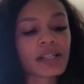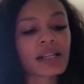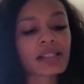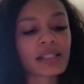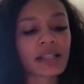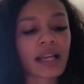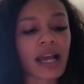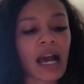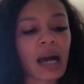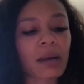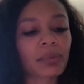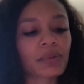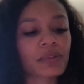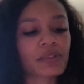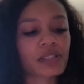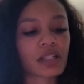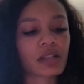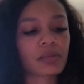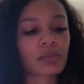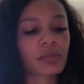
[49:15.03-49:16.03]

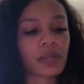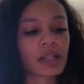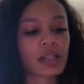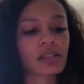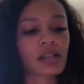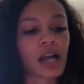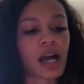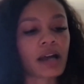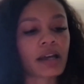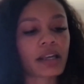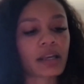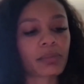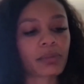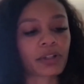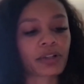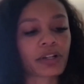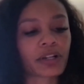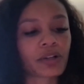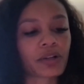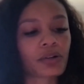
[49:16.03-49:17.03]
capitalism is not
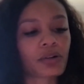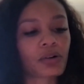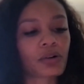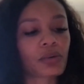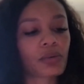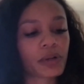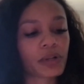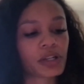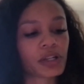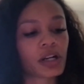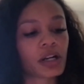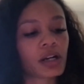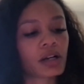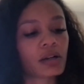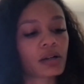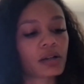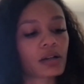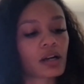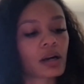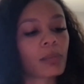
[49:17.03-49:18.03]
hypocritical when you're
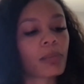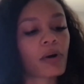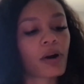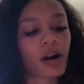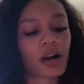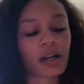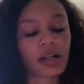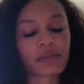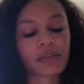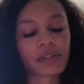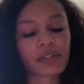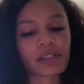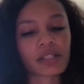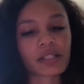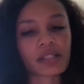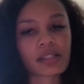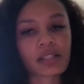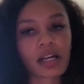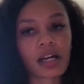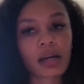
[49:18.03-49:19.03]
a part of the
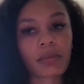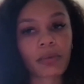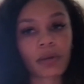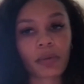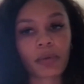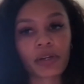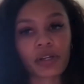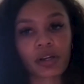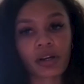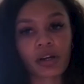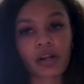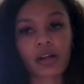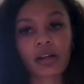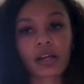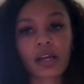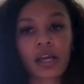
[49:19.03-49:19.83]
system or when you're